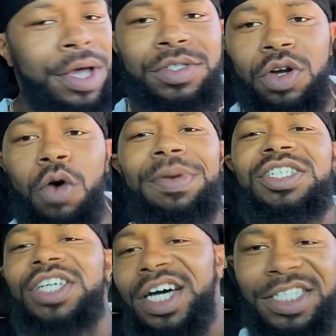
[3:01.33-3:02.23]
So don't be
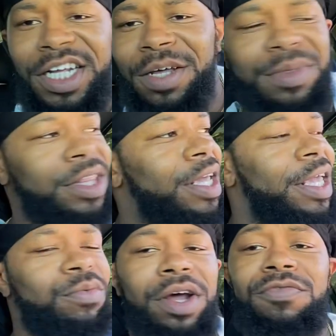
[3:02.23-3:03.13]
judging him and think
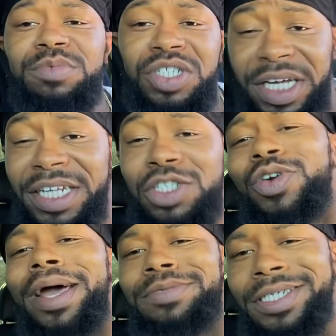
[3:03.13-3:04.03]
he running from shit. It's
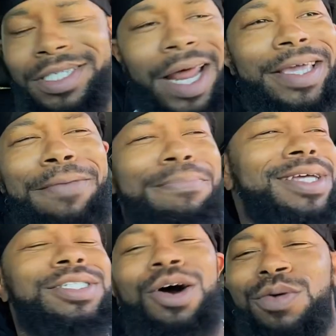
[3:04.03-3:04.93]
strap season like he
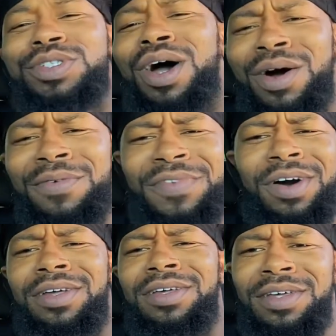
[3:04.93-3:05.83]
been told y'all.
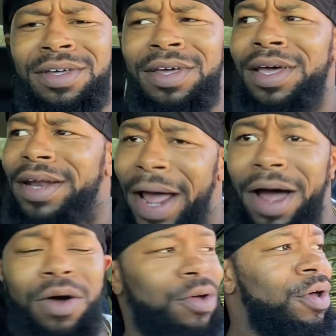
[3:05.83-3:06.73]
Fuck.
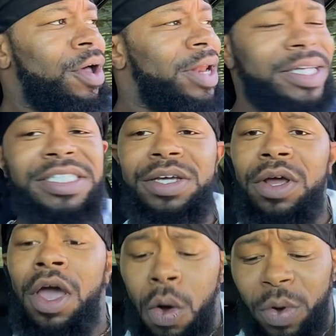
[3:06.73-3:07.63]
Now, let's see
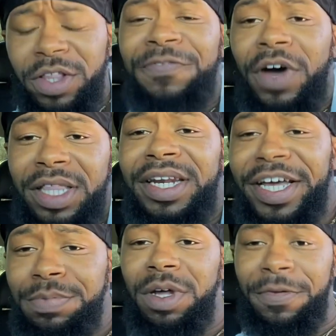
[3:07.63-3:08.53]
what the fuck the
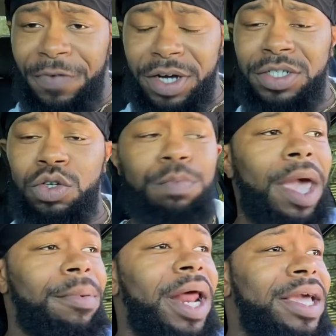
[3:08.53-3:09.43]
next motherfuckers do.
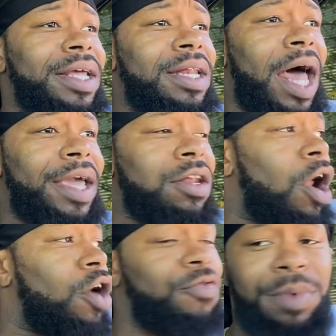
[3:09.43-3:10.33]
Maybe they can, like,
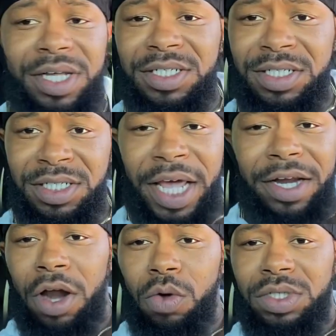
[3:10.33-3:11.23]
learn from this. Take
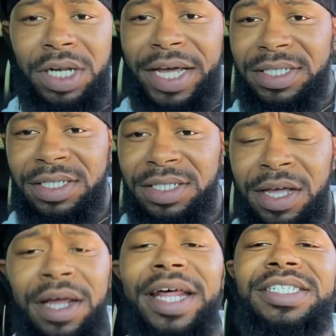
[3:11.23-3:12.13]
notes, lessons.
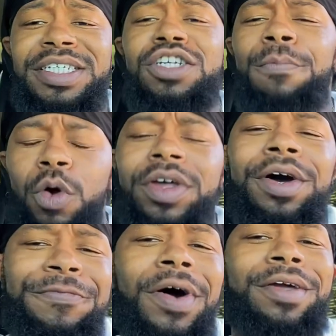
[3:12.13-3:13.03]
Let's get some more
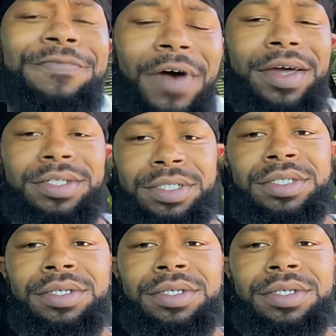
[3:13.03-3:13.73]
good fucking fights.